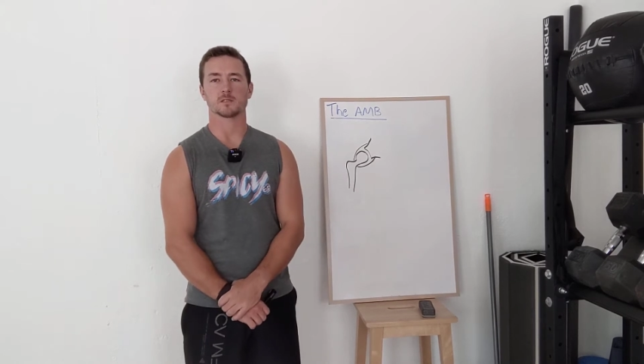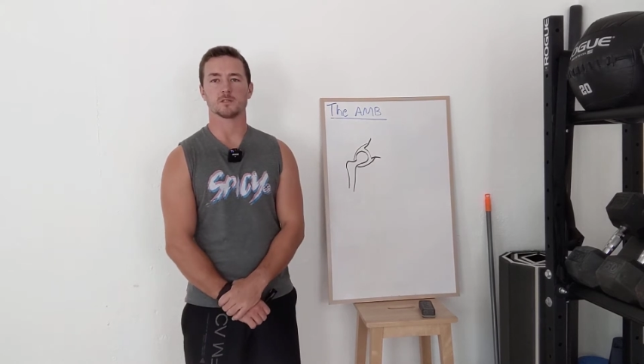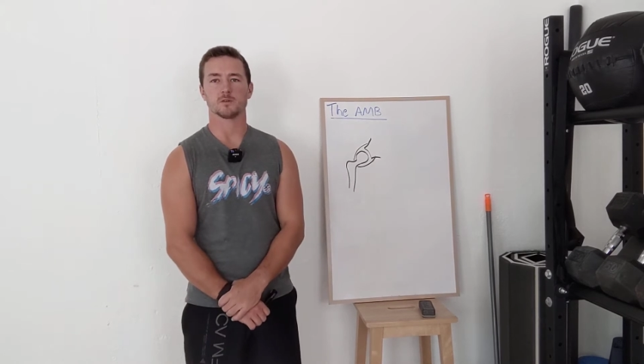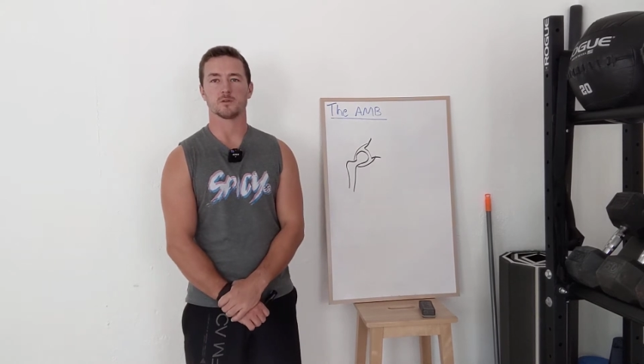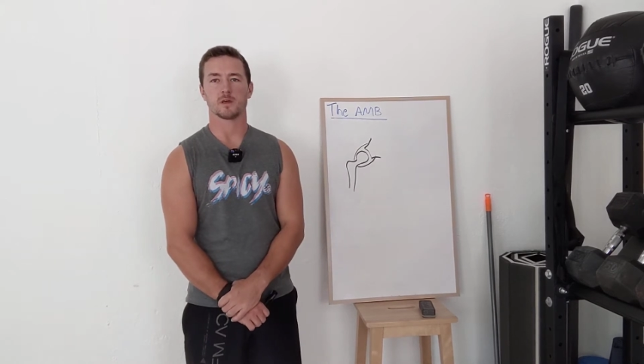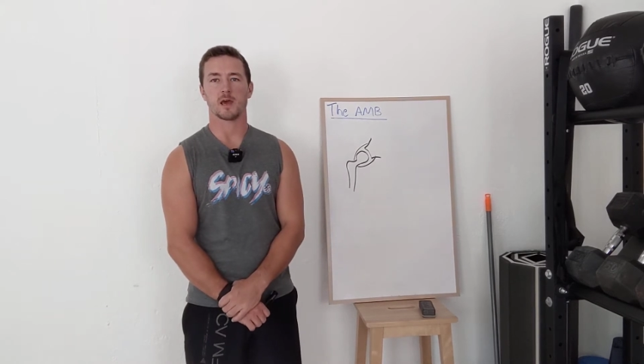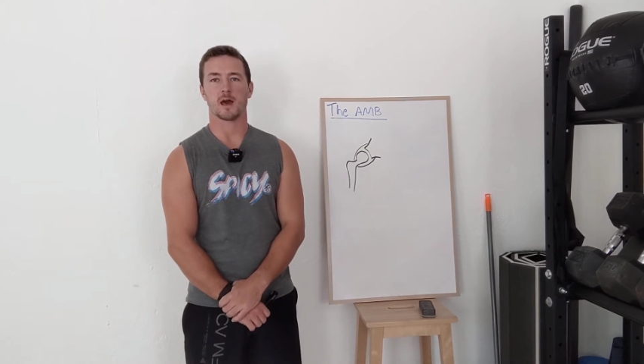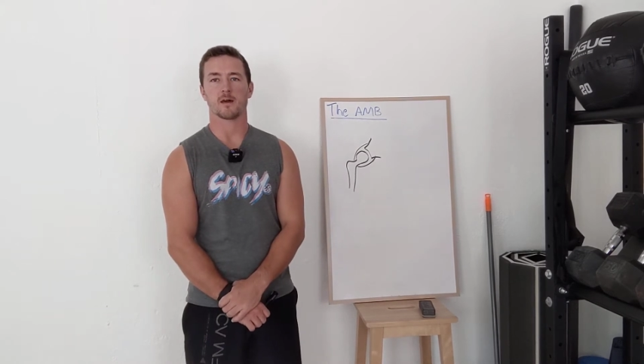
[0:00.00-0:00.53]
to
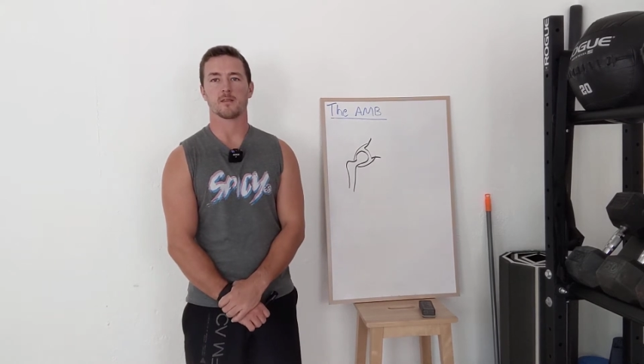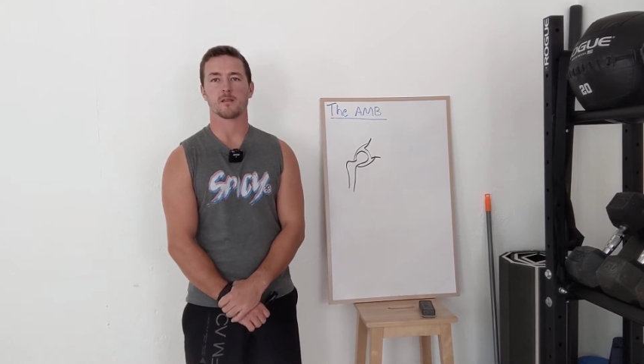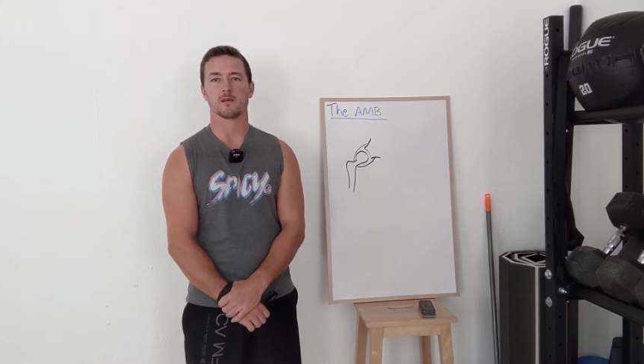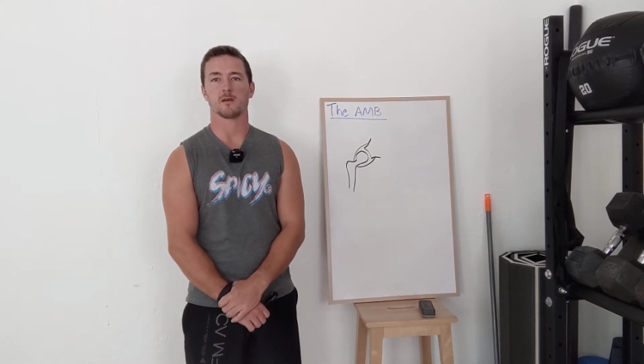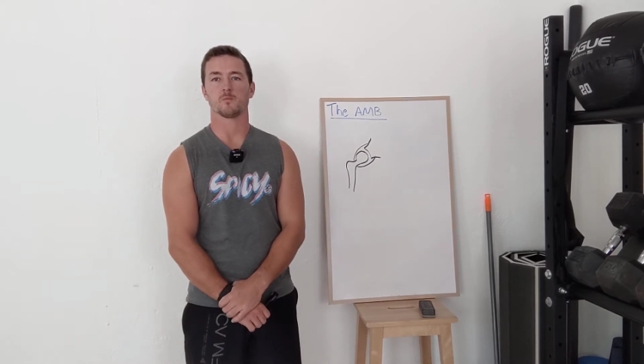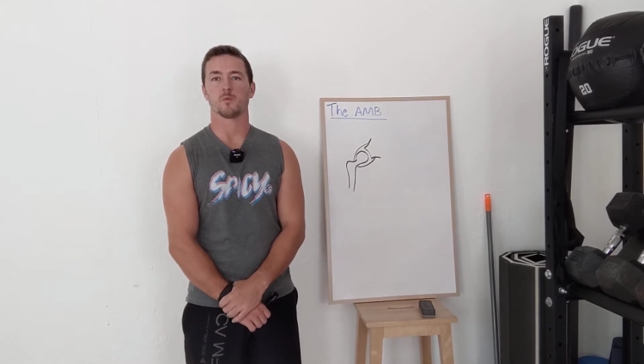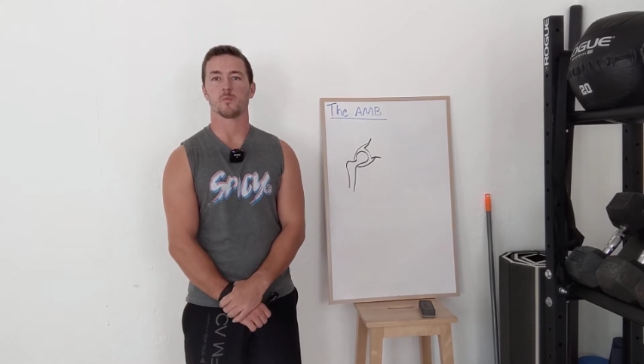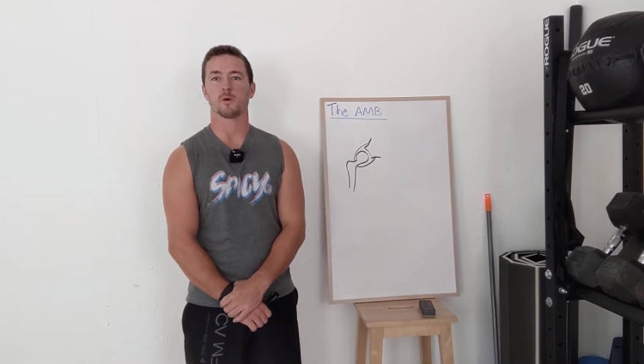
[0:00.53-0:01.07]
the
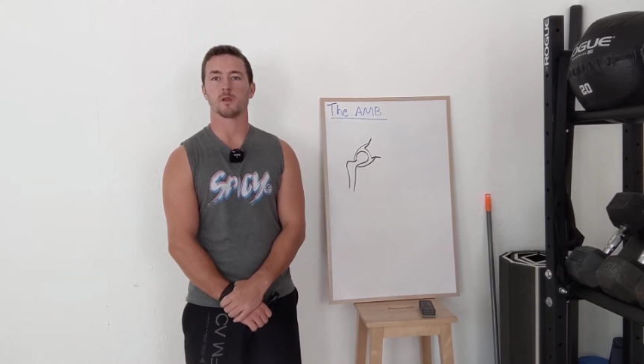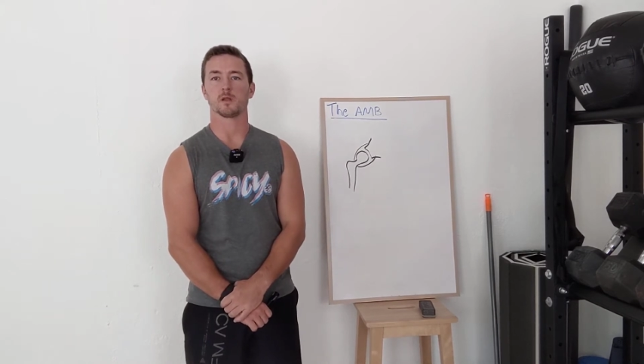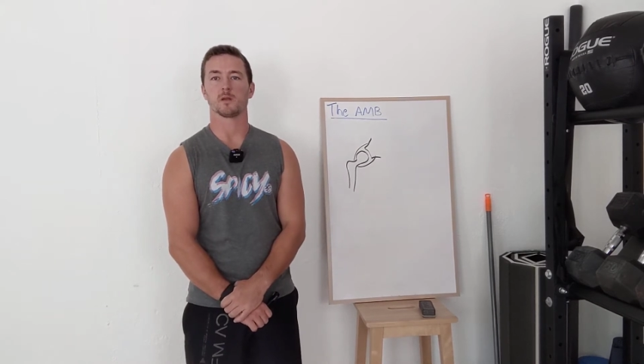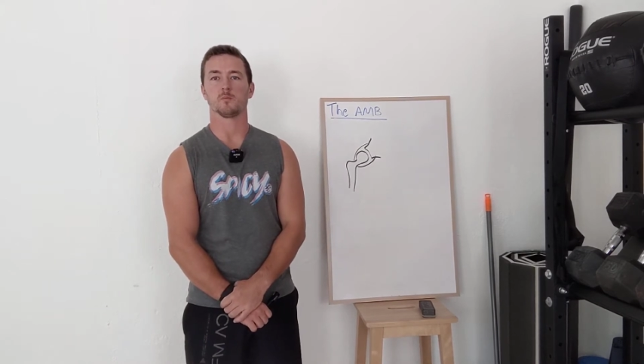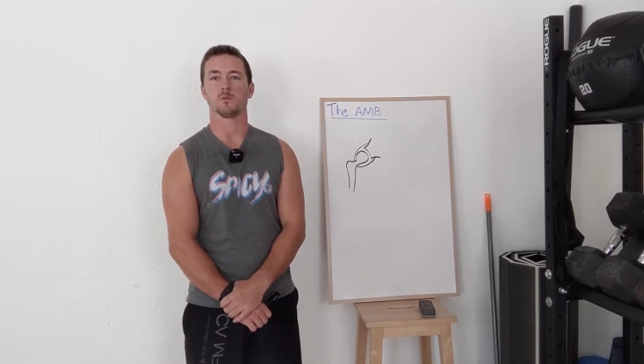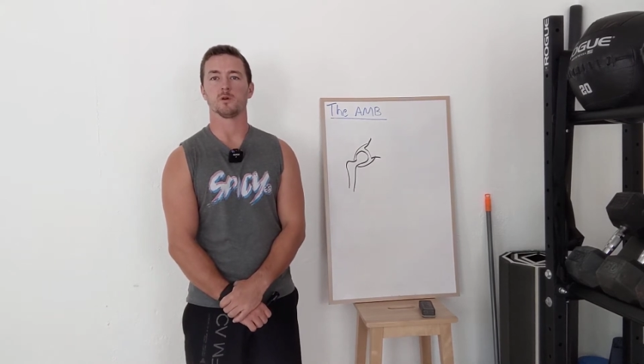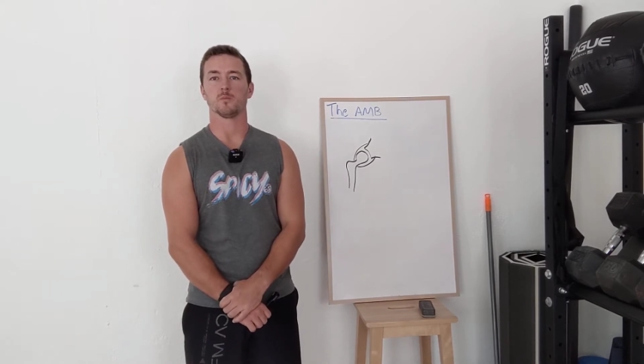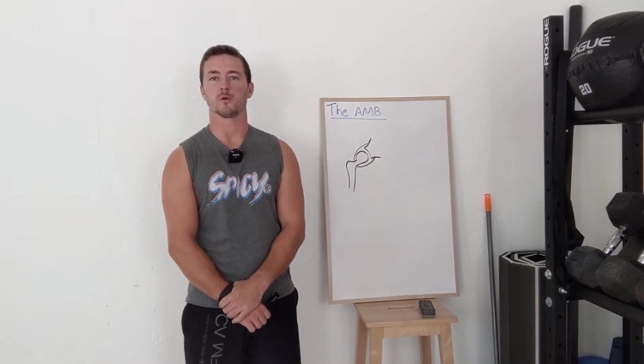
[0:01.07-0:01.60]
Athlete Mobility
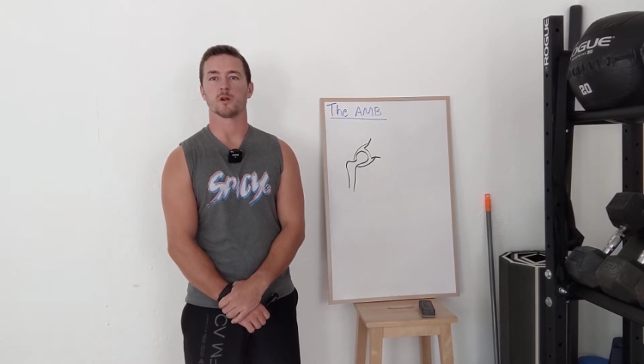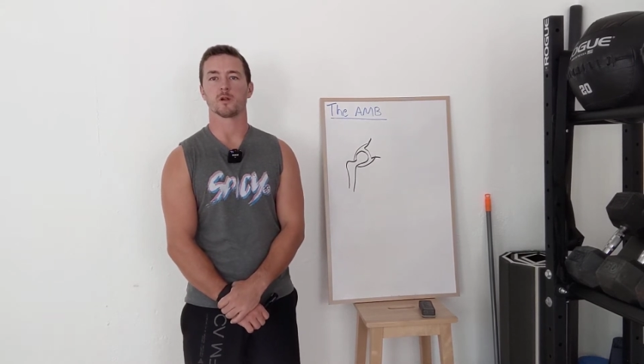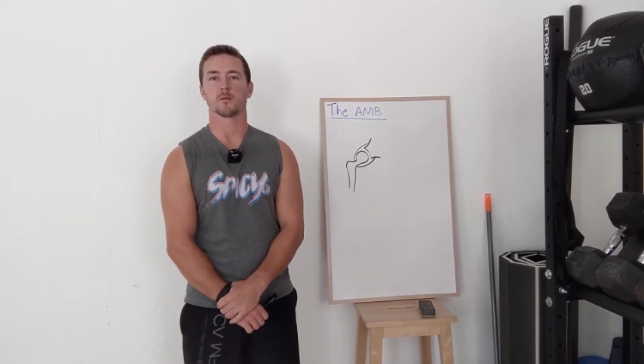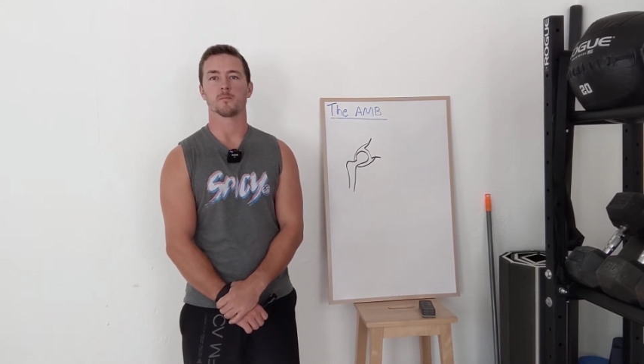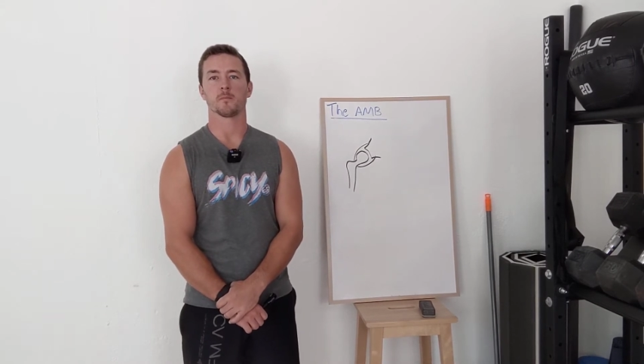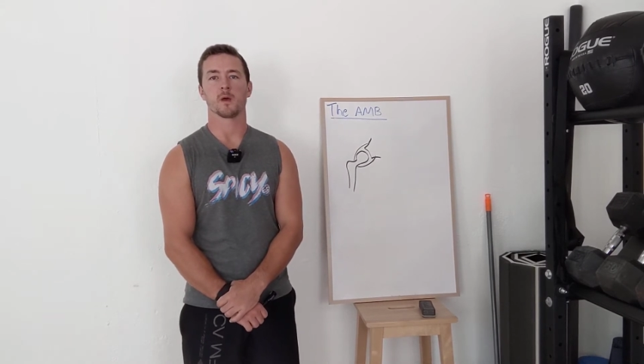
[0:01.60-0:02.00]
Blueprint.